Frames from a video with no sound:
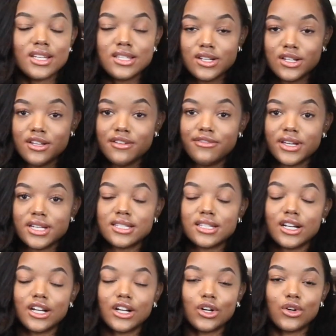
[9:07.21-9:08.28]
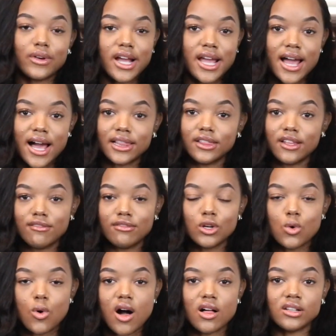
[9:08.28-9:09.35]
This hoodie fits great. I love the
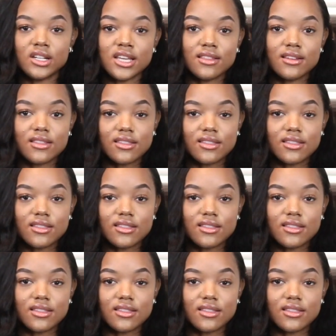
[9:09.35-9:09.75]
quality, the